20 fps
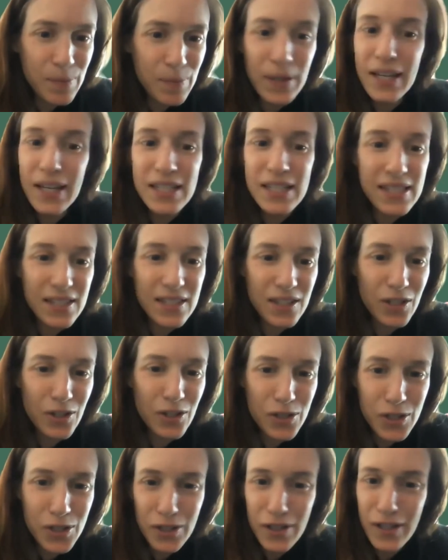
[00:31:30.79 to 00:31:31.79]
because
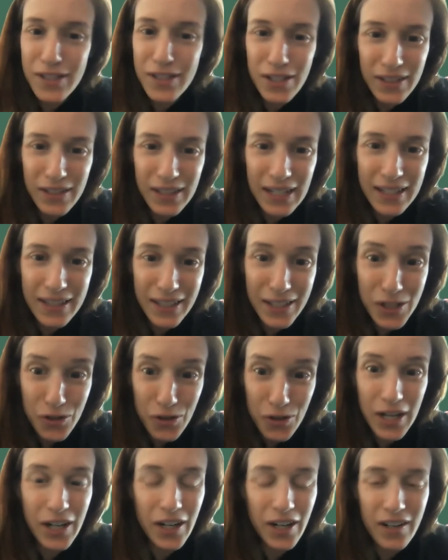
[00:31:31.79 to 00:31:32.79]
your students are likely
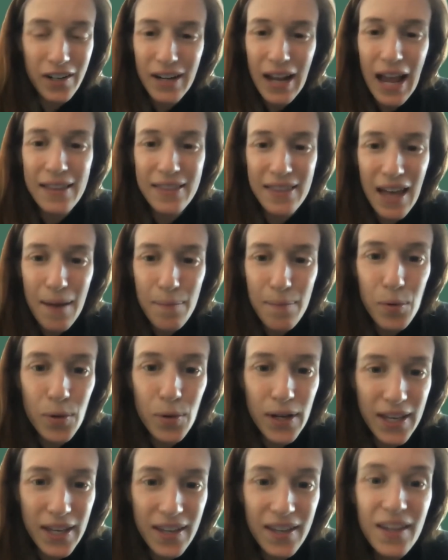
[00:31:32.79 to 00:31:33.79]
triggered at that
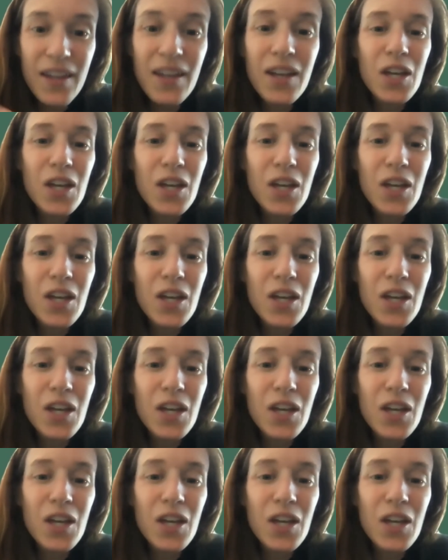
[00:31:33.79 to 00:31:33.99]
point.